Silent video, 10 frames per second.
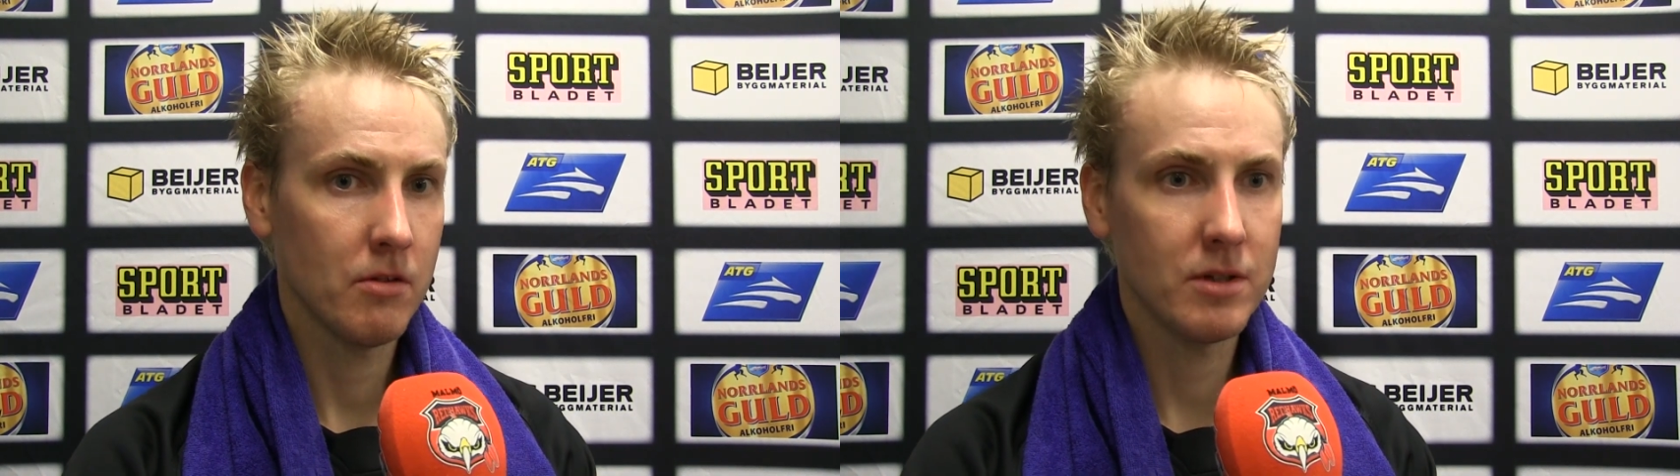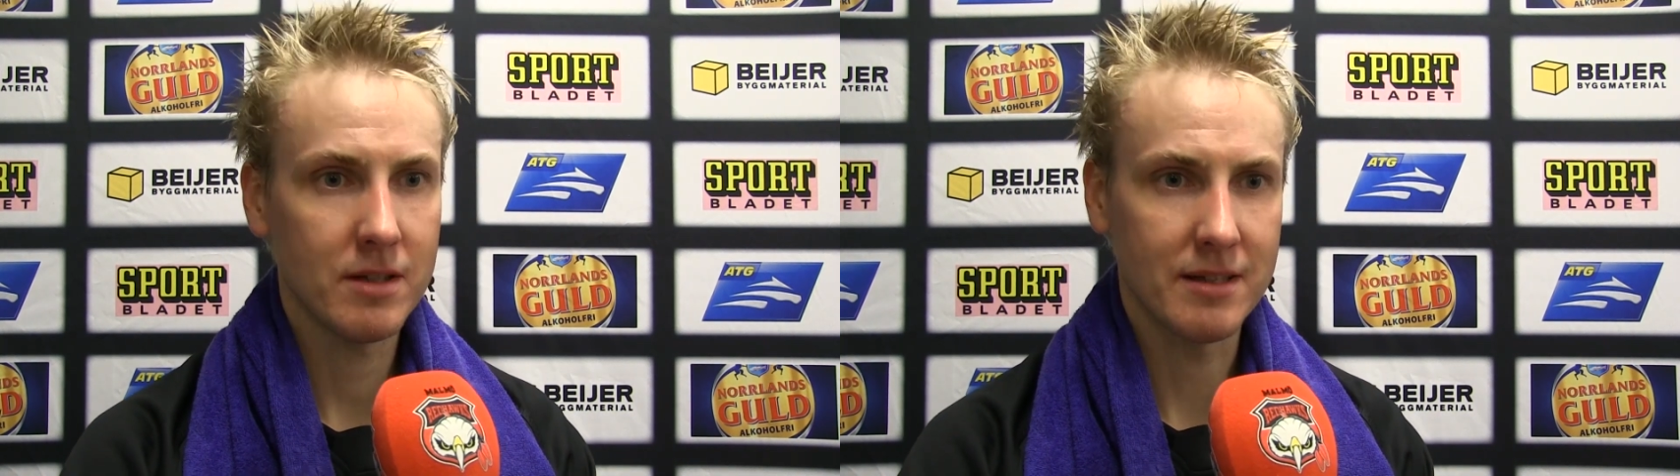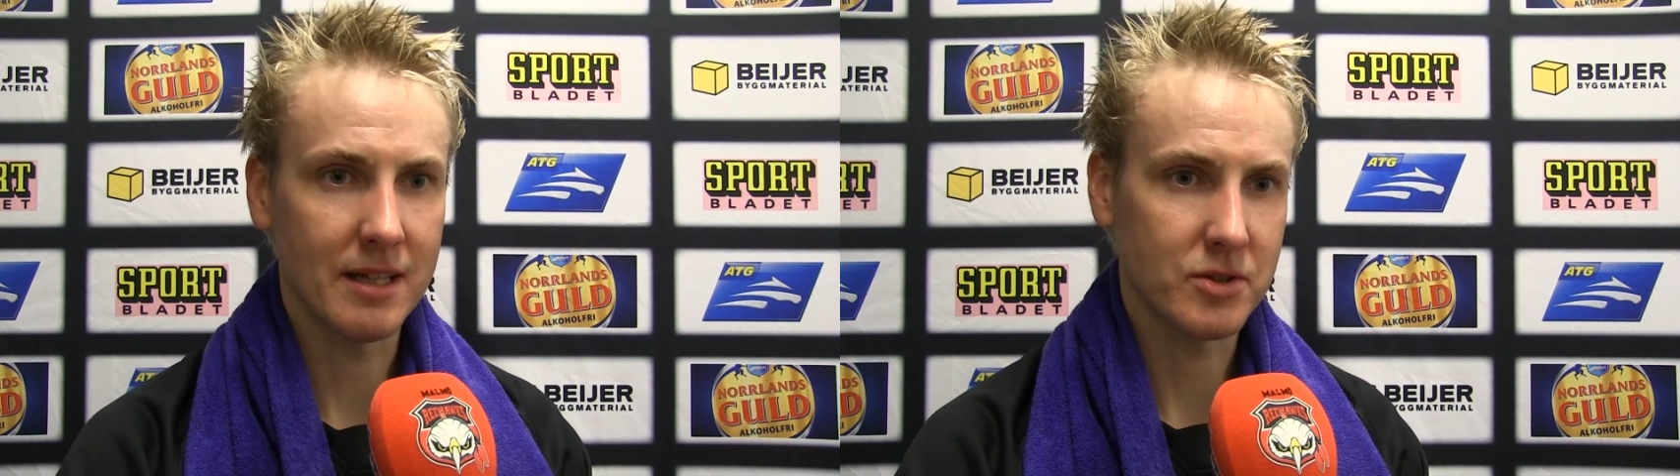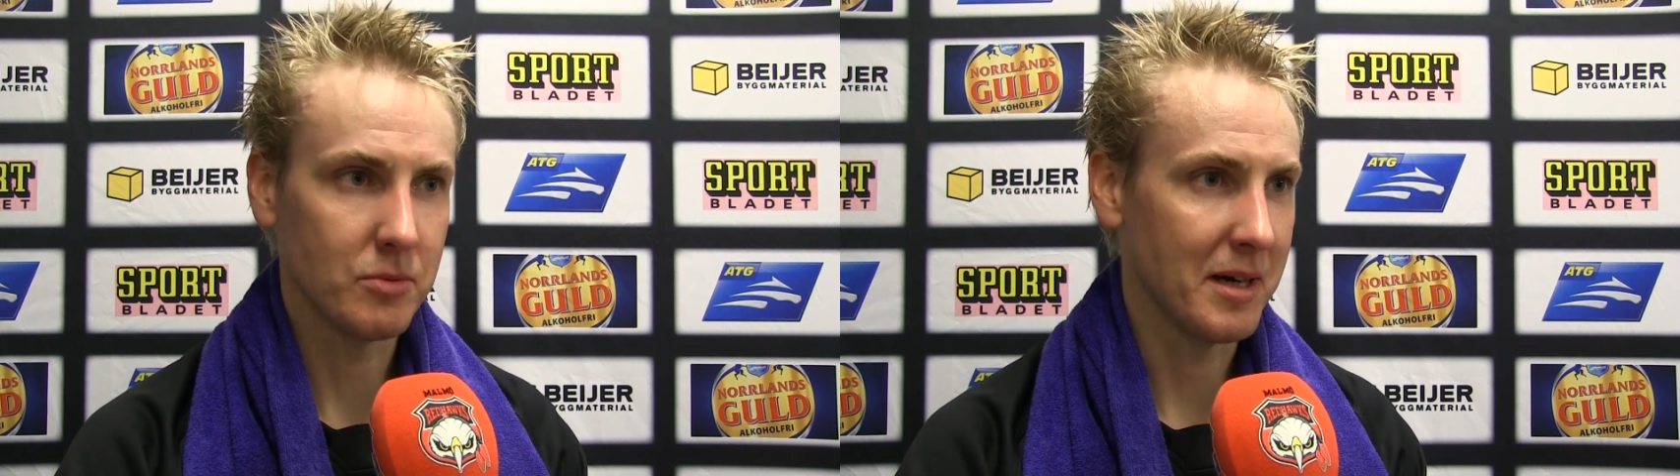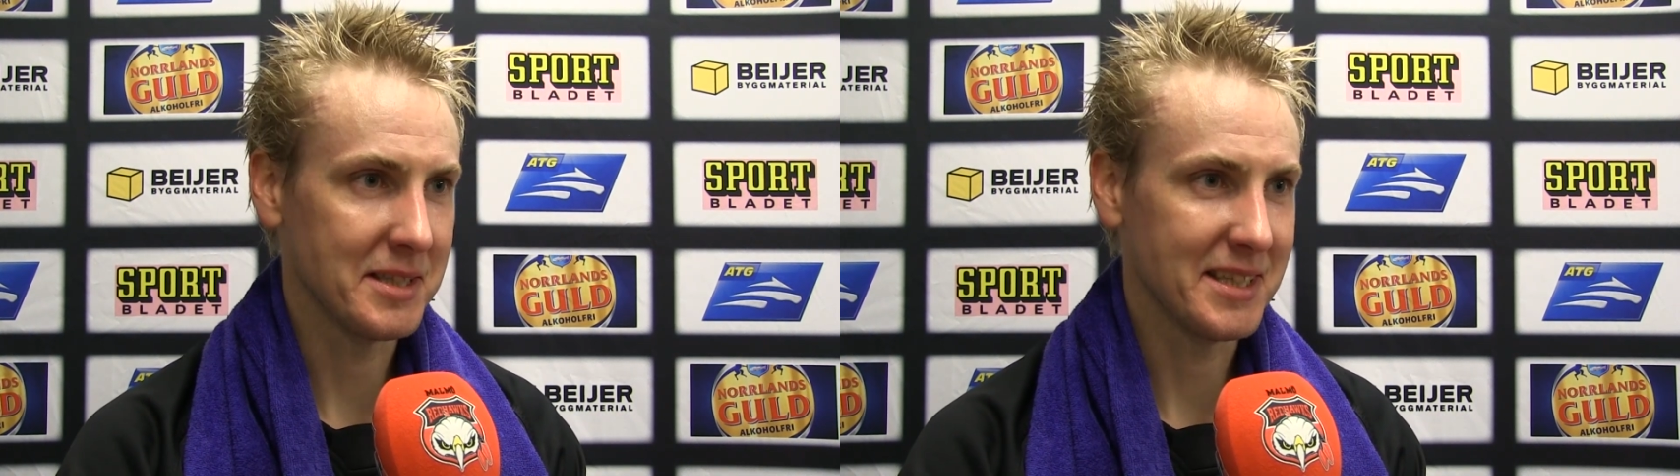Well, not
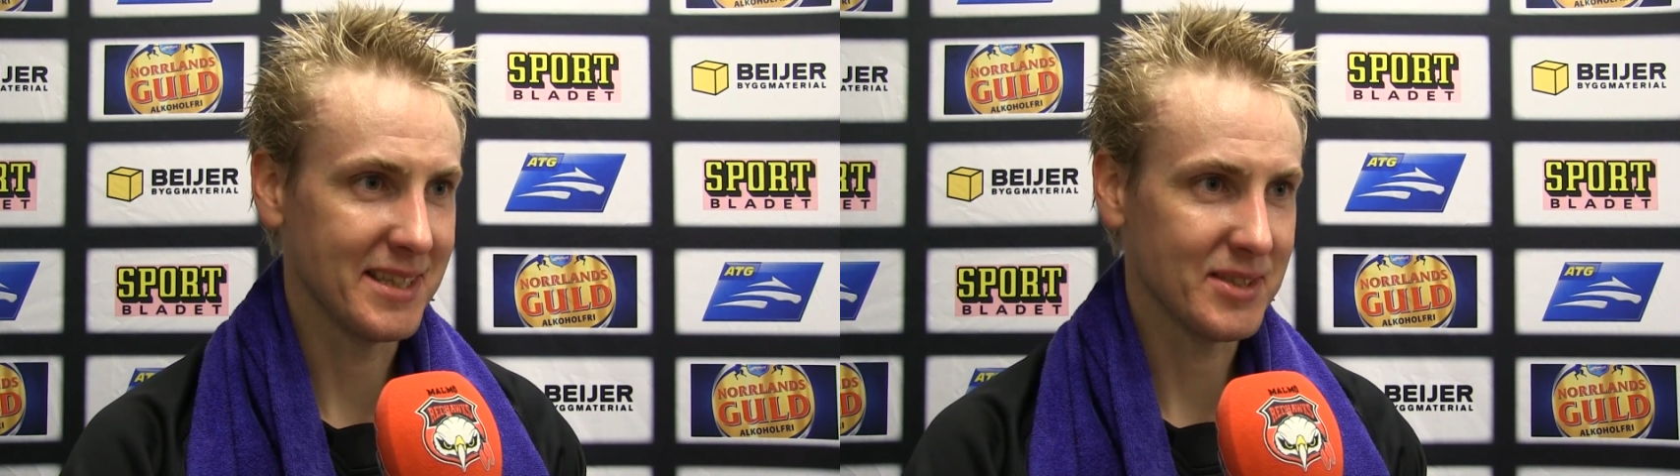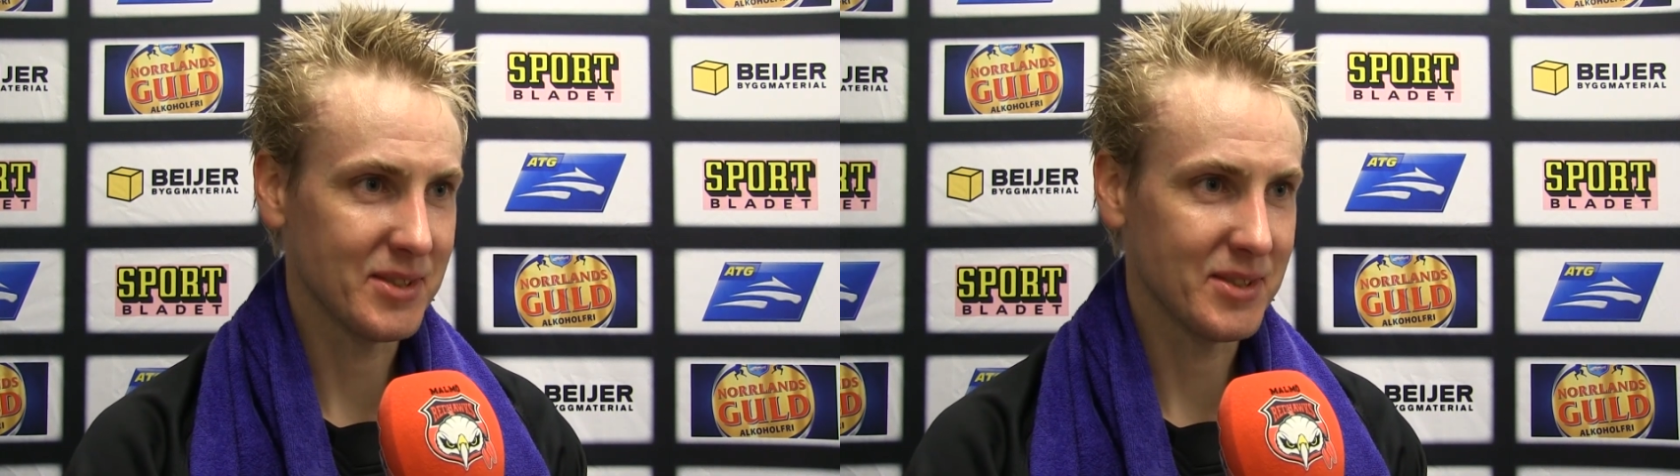too much yet,